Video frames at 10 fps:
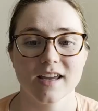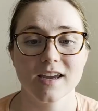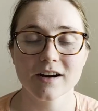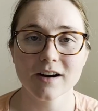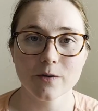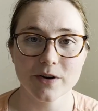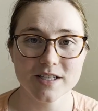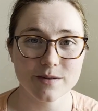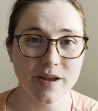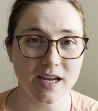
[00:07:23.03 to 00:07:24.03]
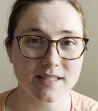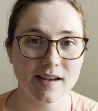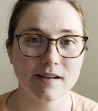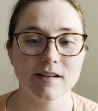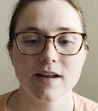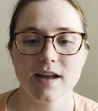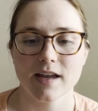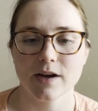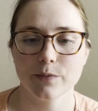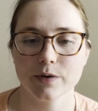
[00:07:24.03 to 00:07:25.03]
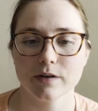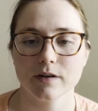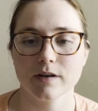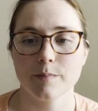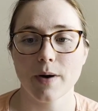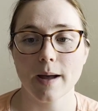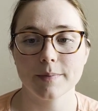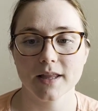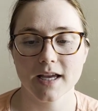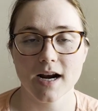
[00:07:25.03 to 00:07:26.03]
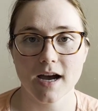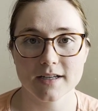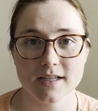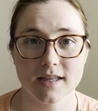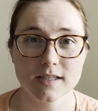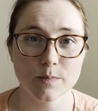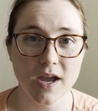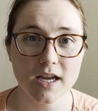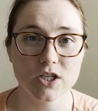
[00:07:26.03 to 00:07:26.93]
here, once you make a sale, it will populate onto this page.